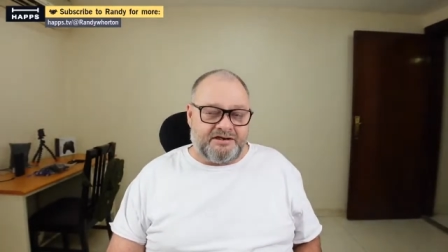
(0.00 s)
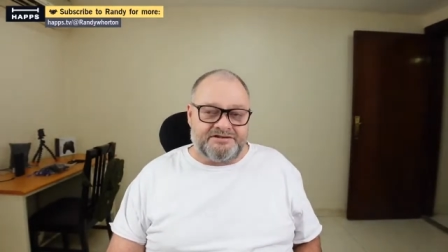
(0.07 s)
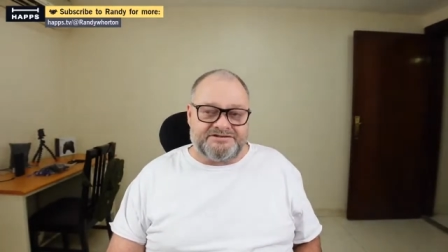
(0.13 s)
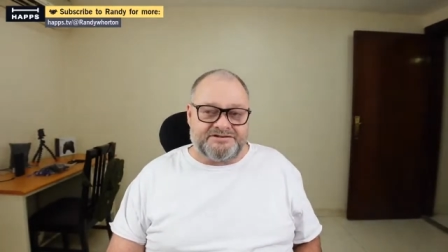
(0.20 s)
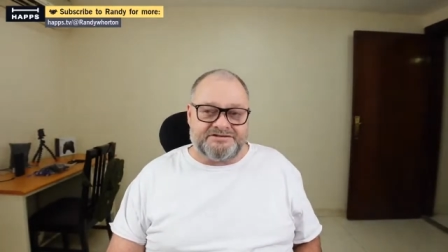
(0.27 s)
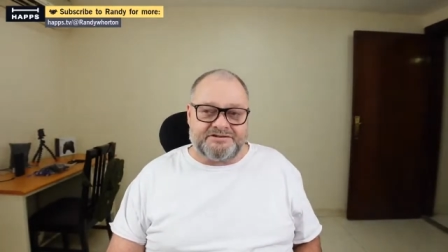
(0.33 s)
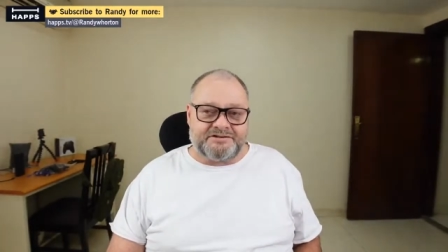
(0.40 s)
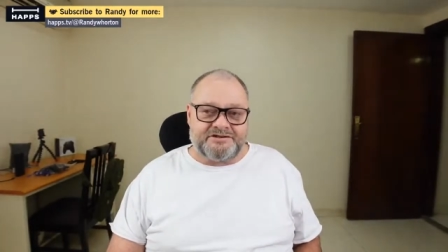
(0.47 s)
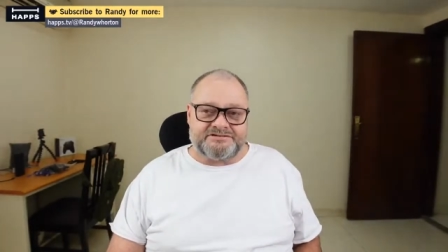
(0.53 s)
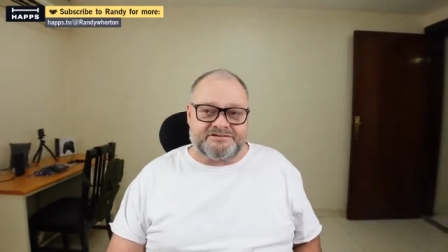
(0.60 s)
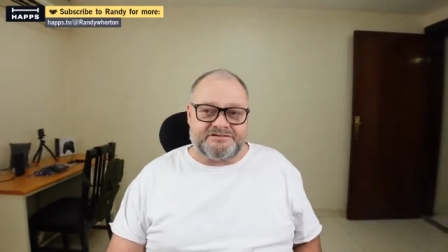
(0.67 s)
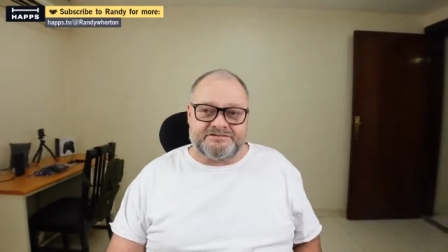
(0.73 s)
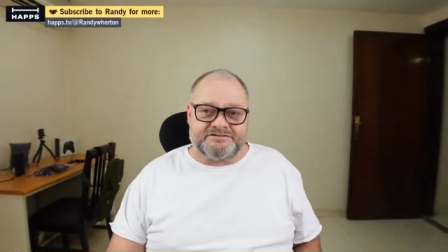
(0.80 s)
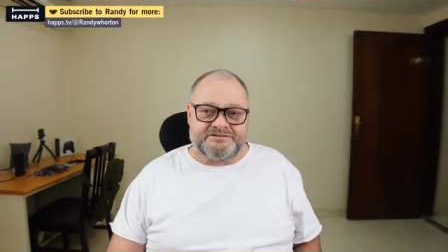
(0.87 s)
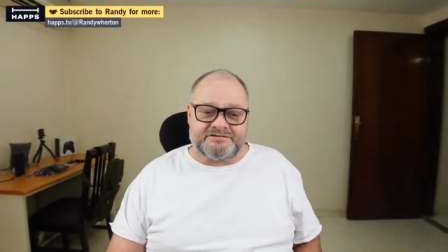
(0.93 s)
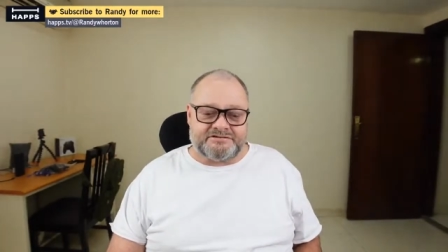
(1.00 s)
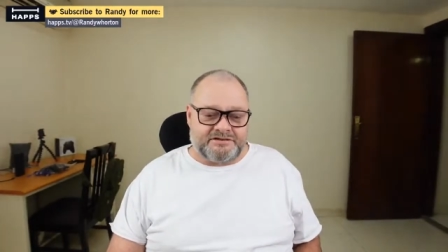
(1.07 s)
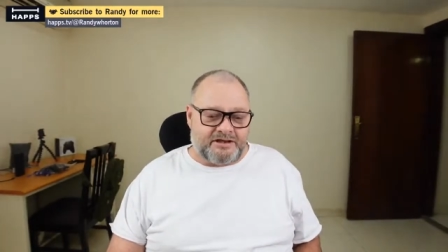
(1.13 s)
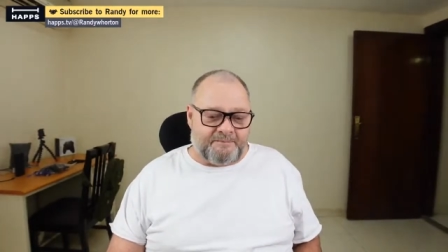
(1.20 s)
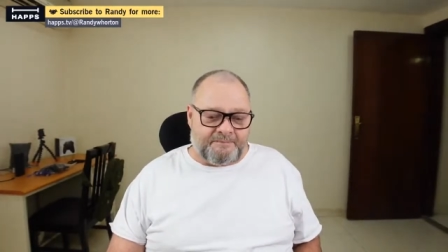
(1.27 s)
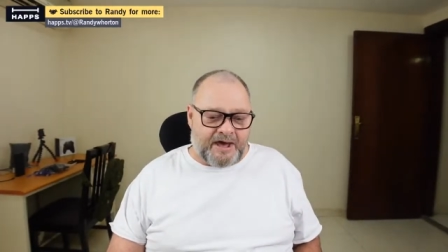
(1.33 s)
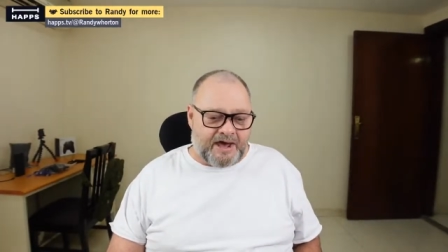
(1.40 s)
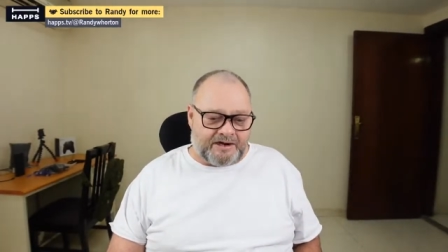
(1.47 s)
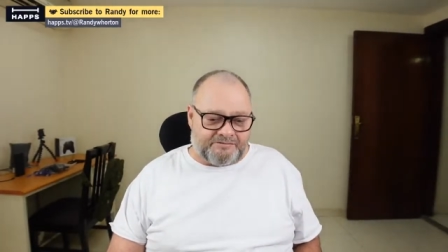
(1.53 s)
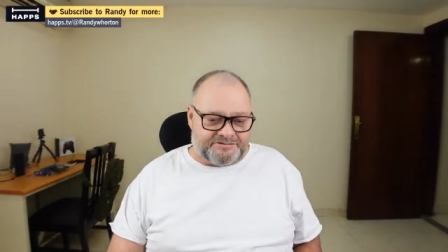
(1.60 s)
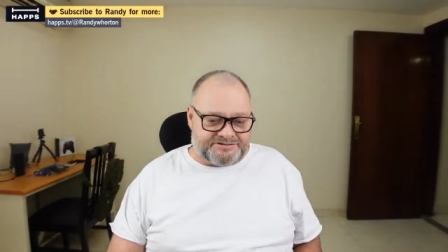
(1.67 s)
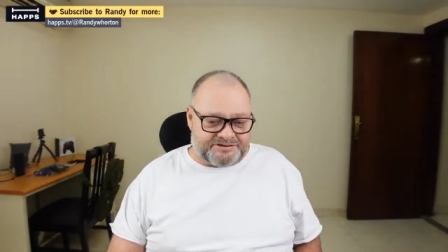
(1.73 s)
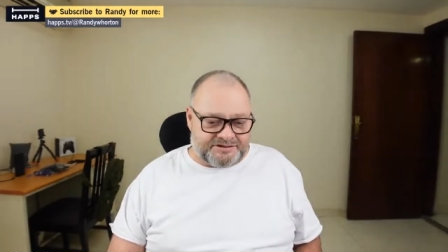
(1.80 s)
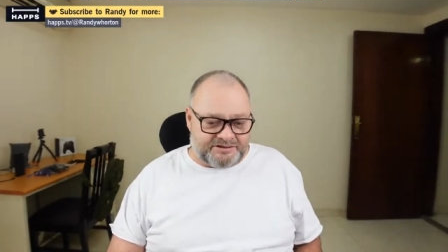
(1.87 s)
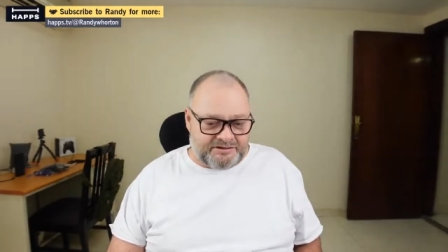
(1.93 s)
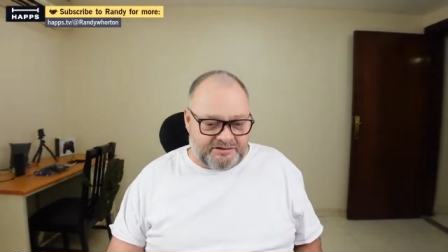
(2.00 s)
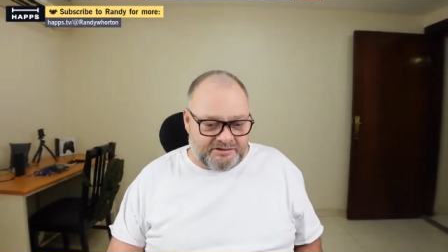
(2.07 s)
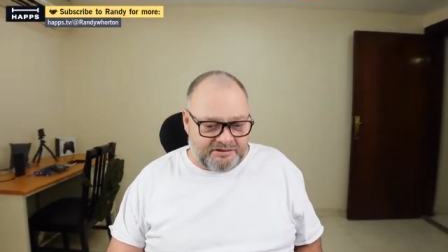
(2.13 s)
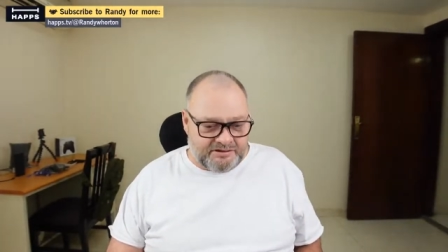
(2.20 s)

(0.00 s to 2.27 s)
It's hypocrisy.